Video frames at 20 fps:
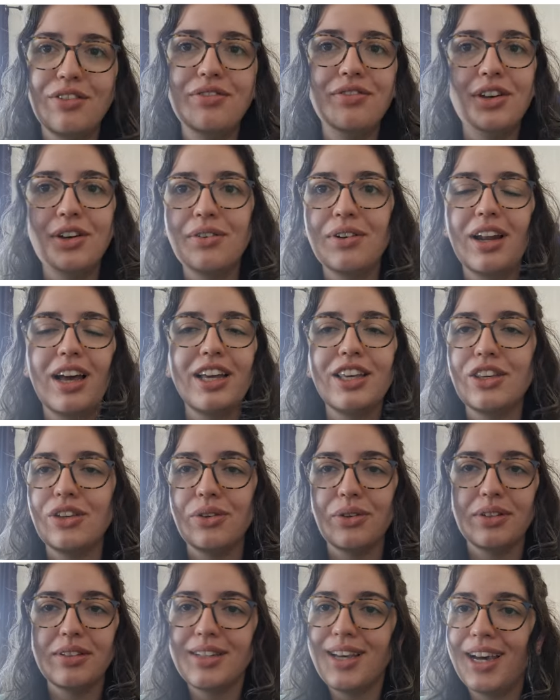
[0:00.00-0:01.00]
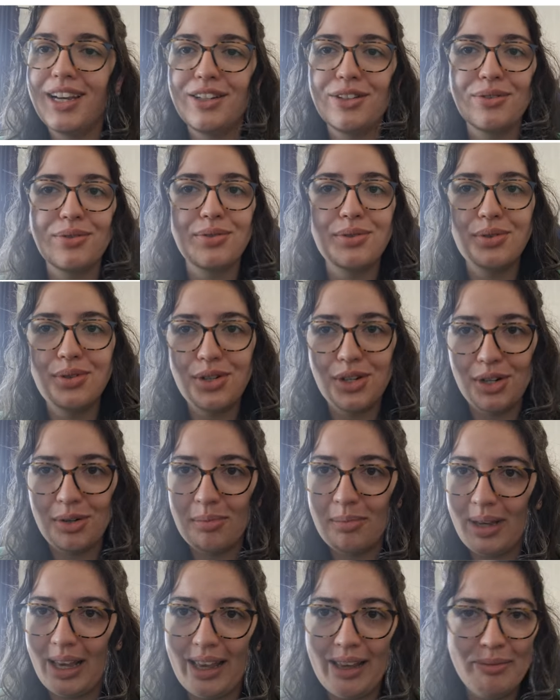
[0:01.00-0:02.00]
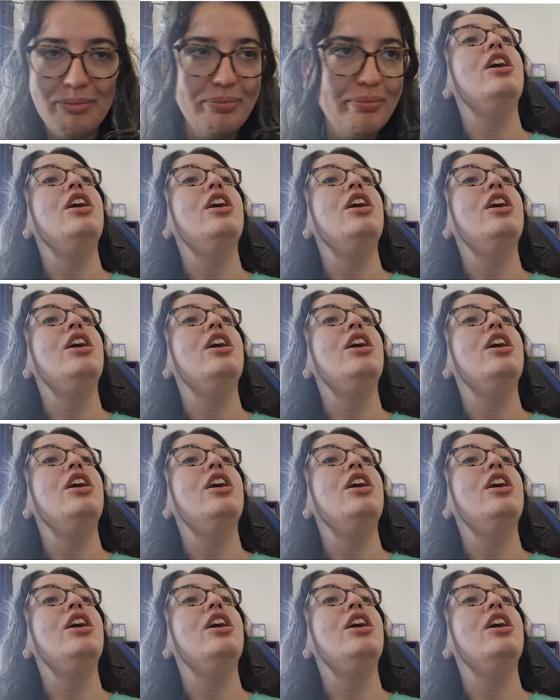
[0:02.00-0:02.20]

feel like your title should be.